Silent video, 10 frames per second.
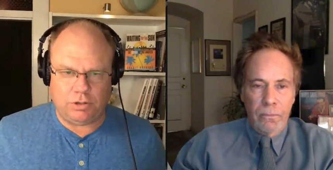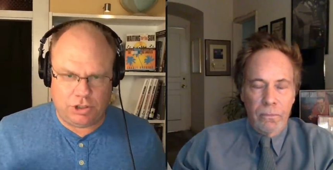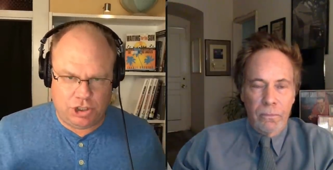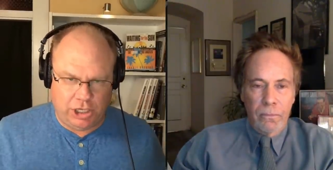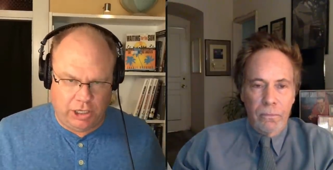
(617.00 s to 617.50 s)

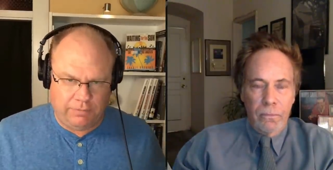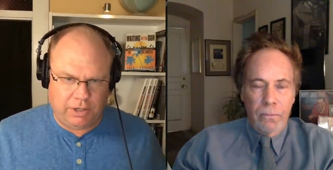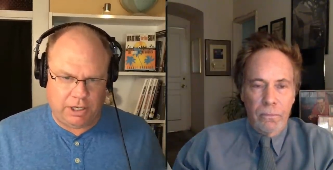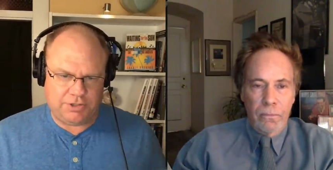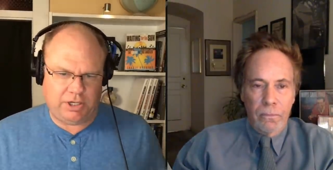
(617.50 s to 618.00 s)
Speaker 1: chain of
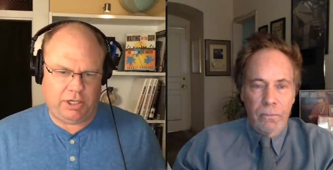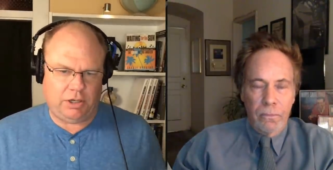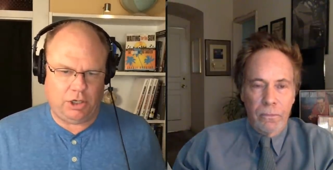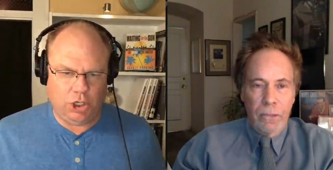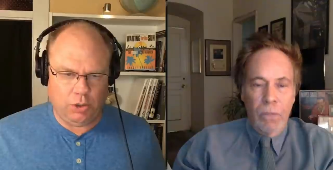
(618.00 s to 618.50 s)
custody
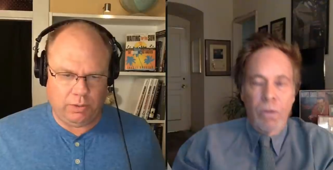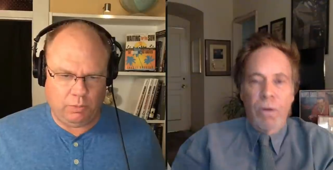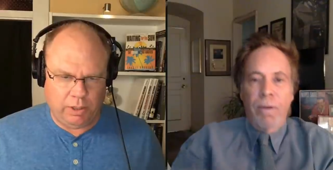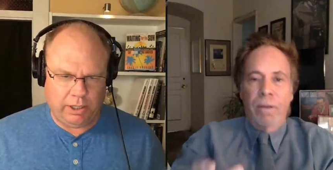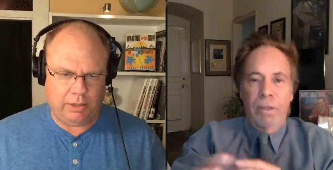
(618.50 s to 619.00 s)
and who and oh,
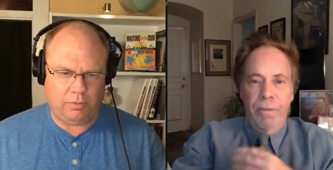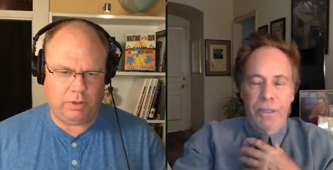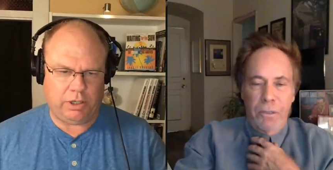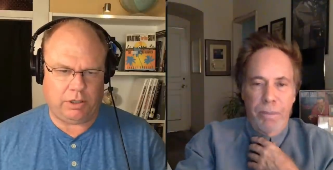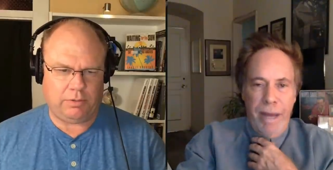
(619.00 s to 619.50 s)
what and let me
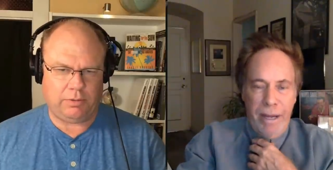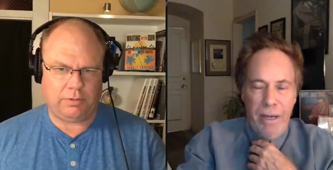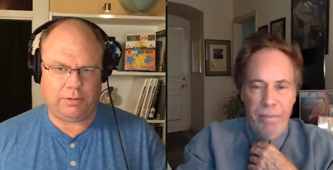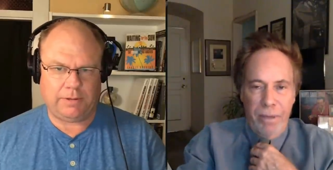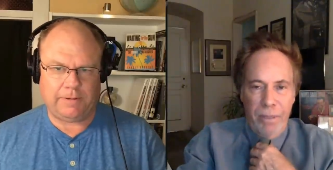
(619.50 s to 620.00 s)
where. Just
Speaker 2: back
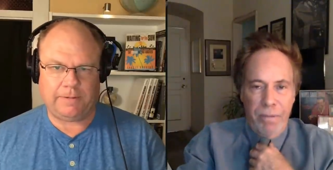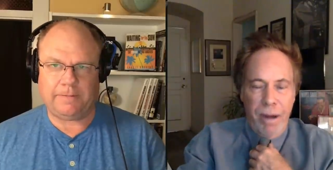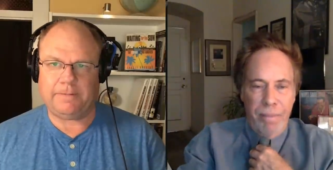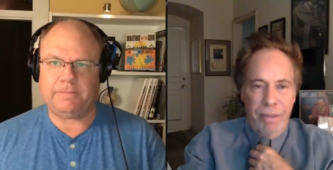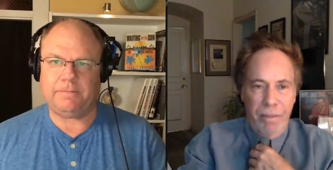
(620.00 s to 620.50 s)
up on the
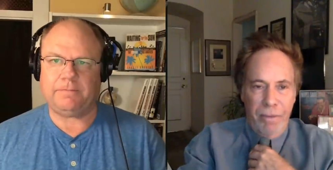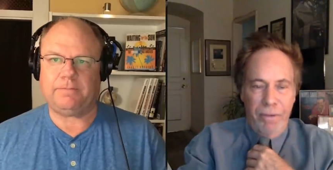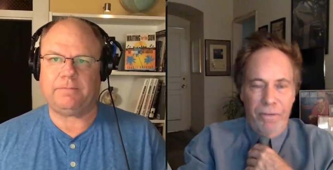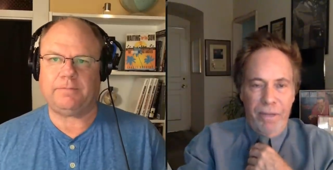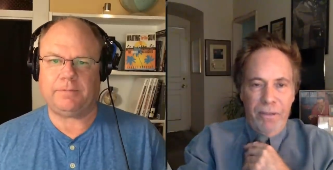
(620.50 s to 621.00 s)
prop thing
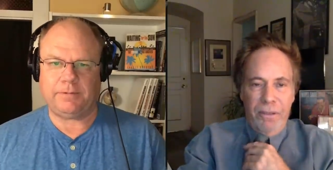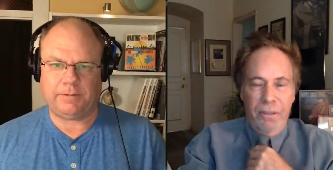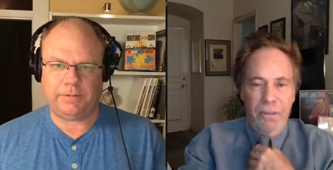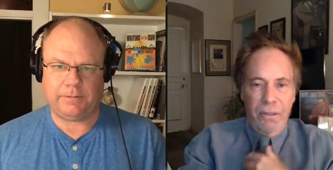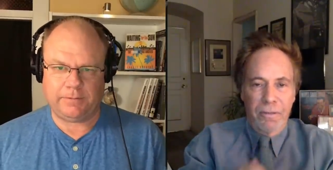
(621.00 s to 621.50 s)
because that's still
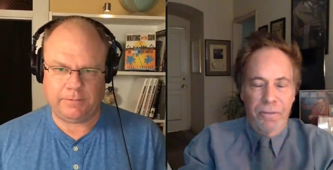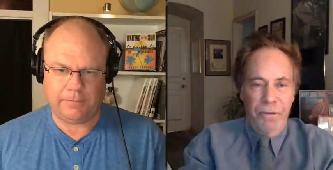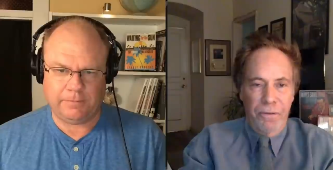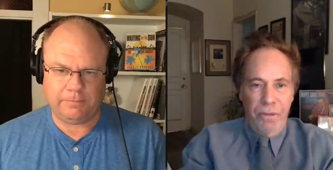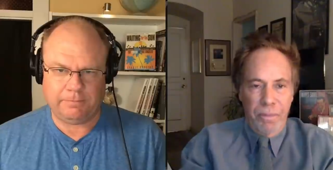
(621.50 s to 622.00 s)
a little
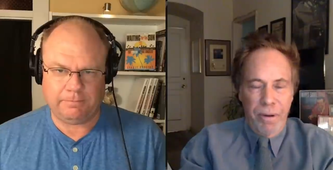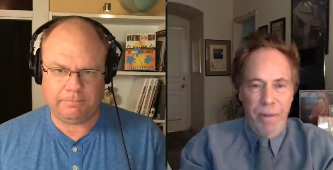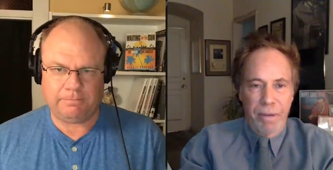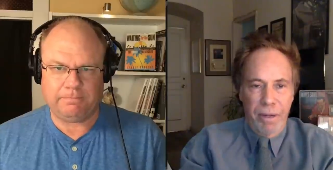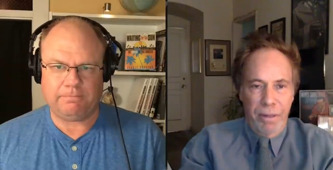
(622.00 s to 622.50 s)
confusing. The
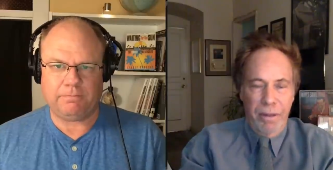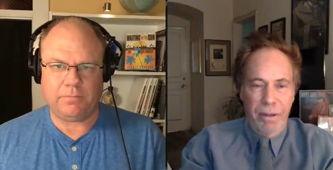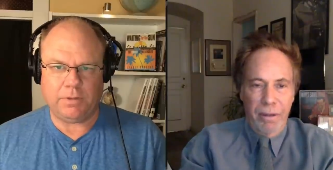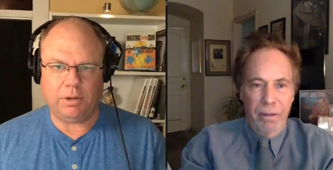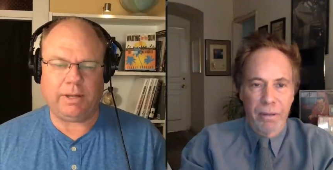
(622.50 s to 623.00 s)
prop gun thing.
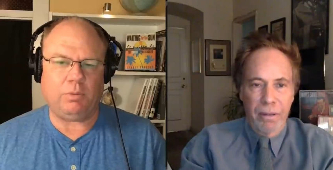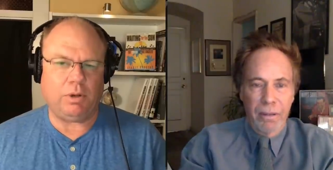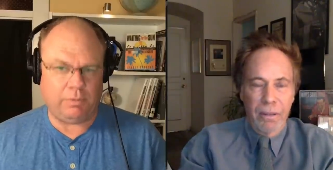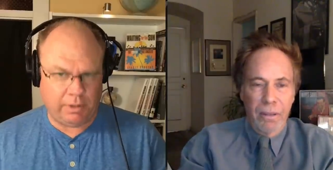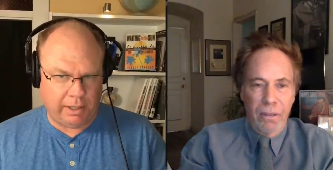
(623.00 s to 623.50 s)
Speaker 1: Okay, well,
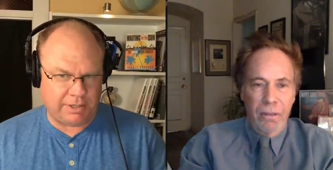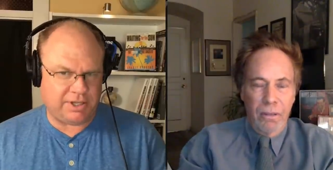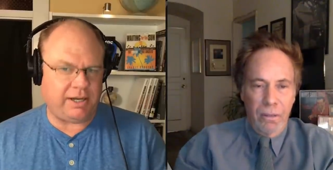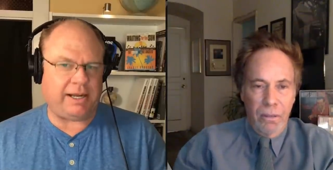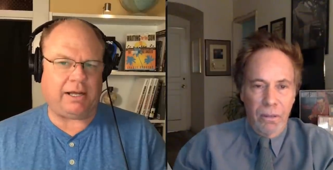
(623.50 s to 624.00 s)
as an
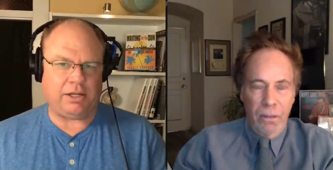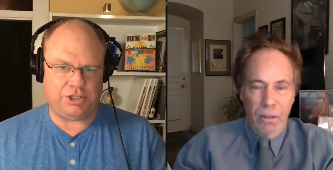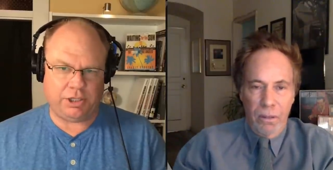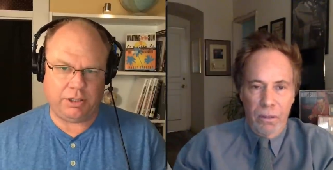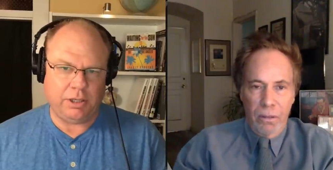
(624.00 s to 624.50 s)

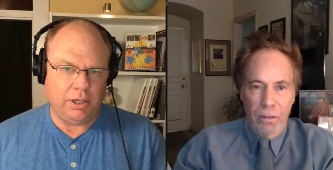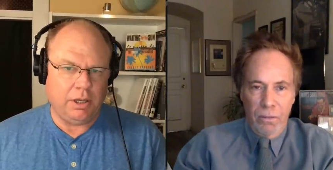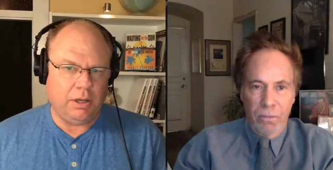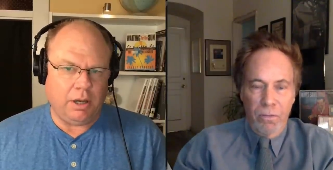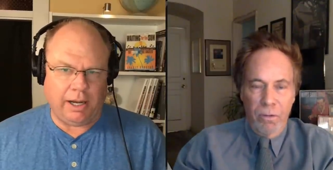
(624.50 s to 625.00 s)
analogy,
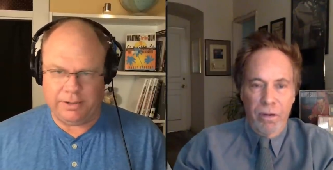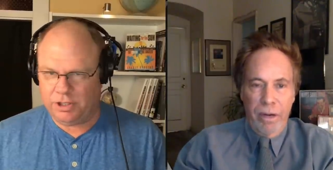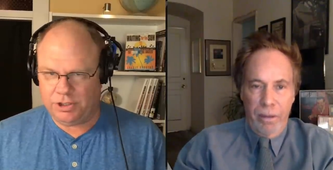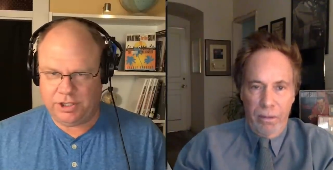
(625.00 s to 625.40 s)
right. I told